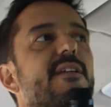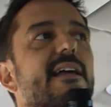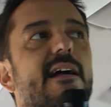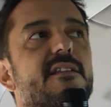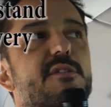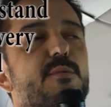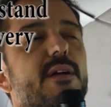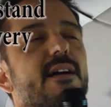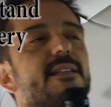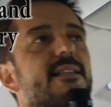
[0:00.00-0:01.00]
in the country we
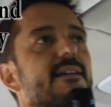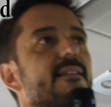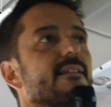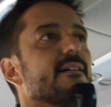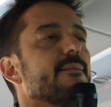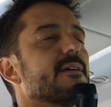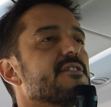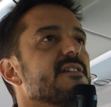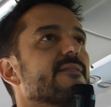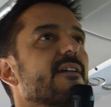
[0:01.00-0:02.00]
can't stand her
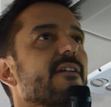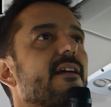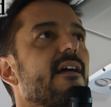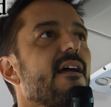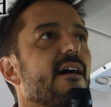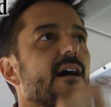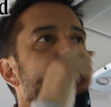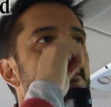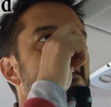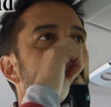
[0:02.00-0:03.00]
because she's very
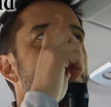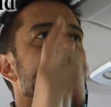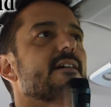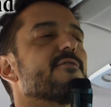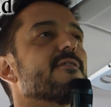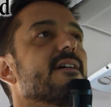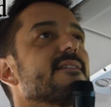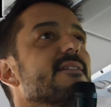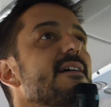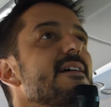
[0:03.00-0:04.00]
uptight and arrogant.